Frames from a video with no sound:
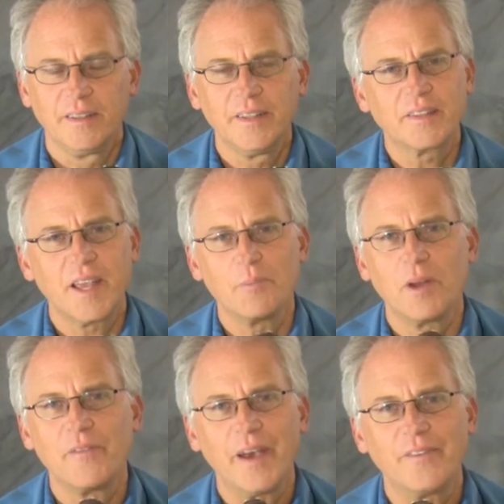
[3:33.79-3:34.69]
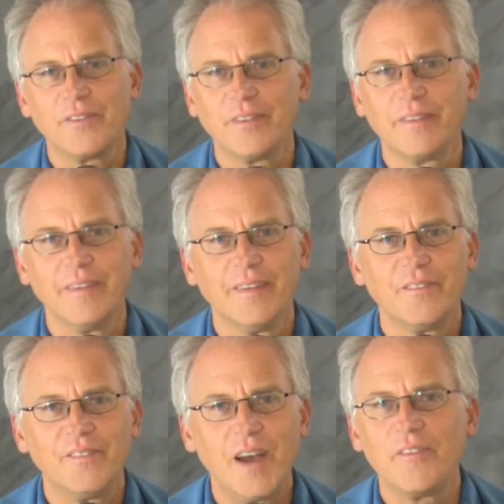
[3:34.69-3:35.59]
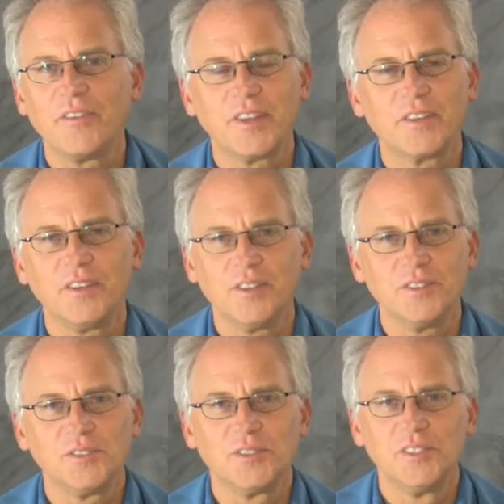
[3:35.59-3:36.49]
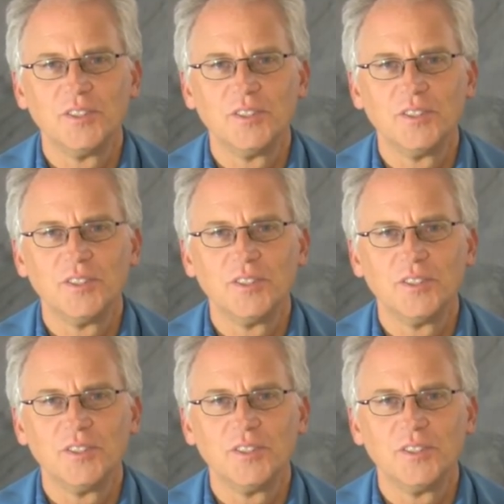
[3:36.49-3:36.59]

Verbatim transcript: This camera I've had for five or six years.